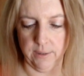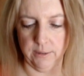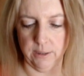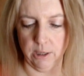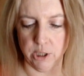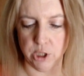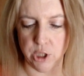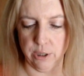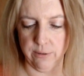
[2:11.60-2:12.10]

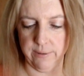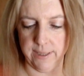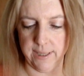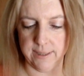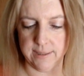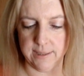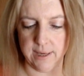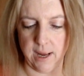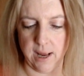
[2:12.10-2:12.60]

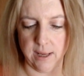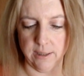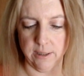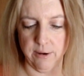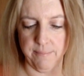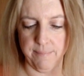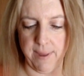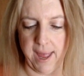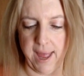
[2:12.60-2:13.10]
Luxurious
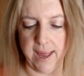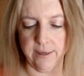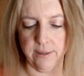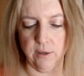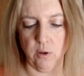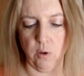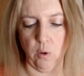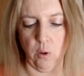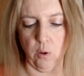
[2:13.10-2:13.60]
Color
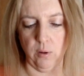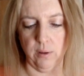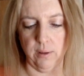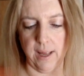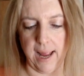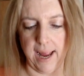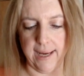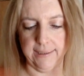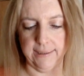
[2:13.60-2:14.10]
Matte
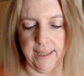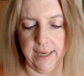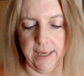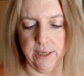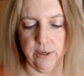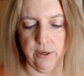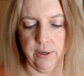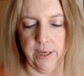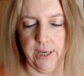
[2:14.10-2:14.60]
Kohl
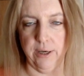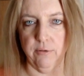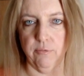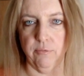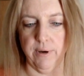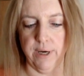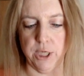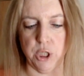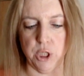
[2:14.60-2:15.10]
Eyeliner
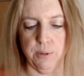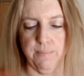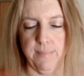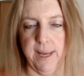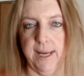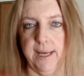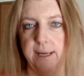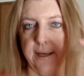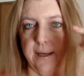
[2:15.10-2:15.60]
in Rich
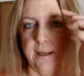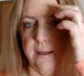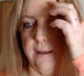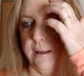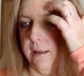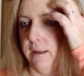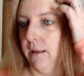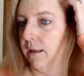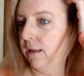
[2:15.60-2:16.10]
Mink
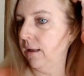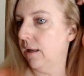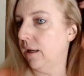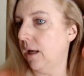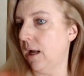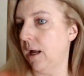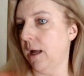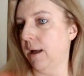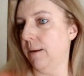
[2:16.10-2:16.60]

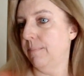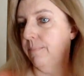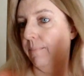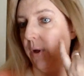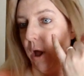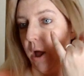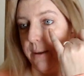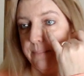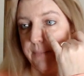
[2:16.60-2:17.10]
um,
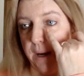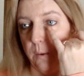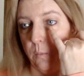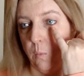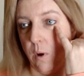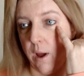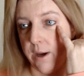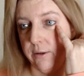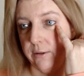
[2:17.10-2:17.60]
on my
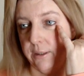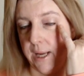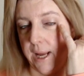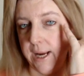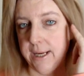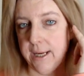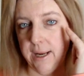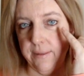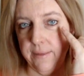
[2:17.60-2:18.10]

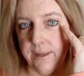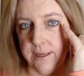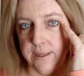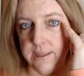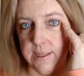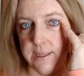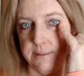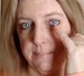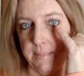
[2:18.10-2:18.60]
waterline and
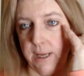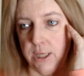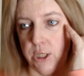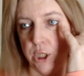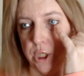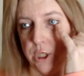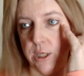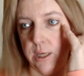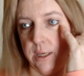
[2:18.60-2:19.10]
then
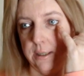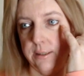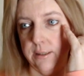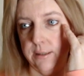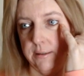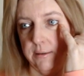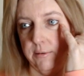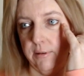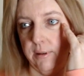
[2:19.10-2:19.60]
smudged
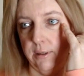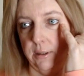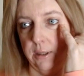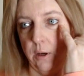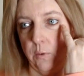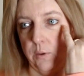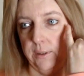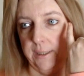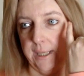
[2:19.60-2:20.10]
under the
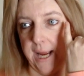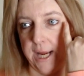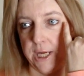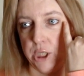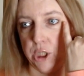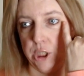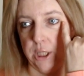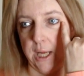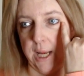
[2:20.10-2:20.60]
lower
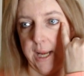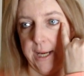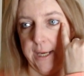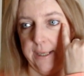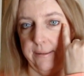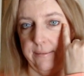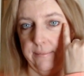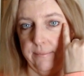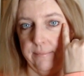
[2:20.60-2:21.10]
lash
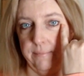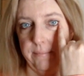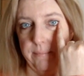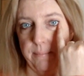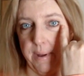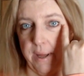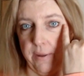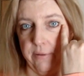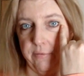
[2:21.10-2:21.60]
line
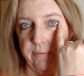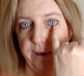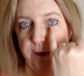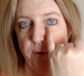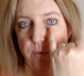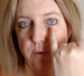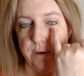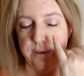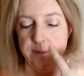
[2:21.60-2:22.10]
about three
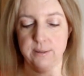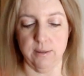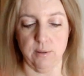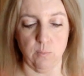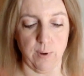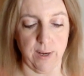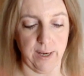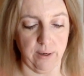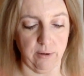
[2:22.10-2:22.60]
quarters of
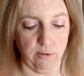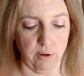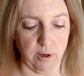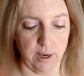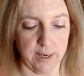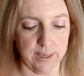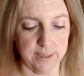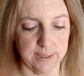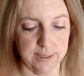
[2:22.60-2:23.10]
the way
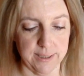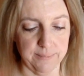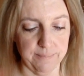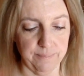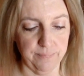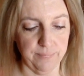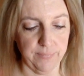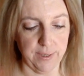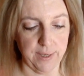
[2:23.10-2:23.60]
across.
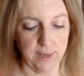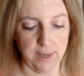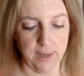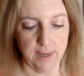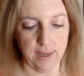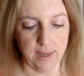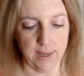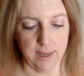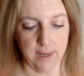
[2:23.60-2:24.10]

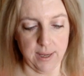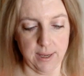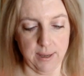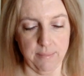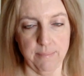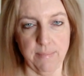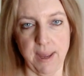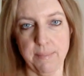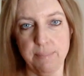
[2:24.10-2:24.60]

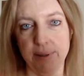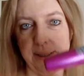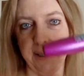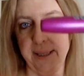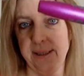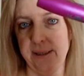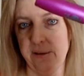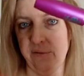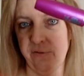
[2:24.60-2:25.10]

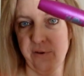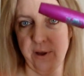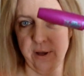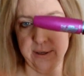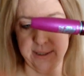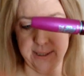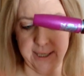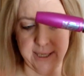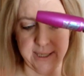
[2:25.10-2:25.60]
Maybelline the
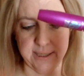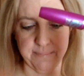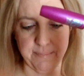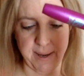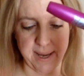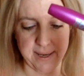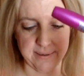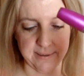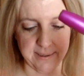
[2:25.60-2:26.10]
Falsies
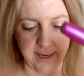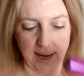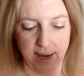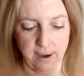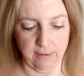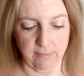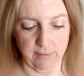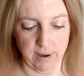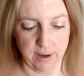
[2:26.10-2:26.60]

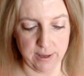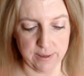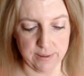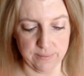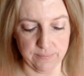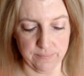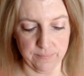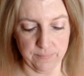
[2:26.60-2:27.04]
Mascara.